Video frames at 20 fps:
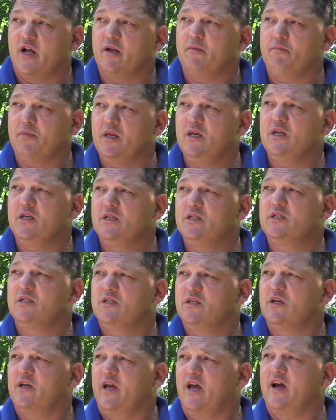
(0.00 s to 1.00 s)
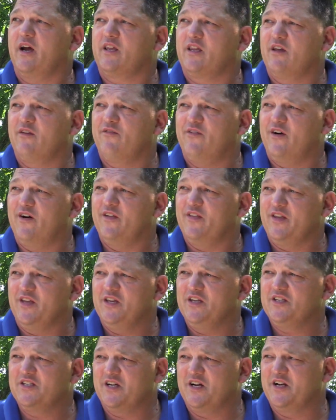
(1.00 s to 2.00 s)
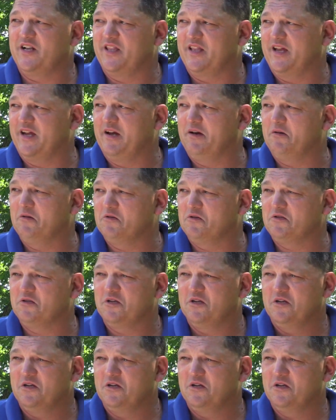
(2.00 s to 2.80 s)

of bees active on the east side of the house.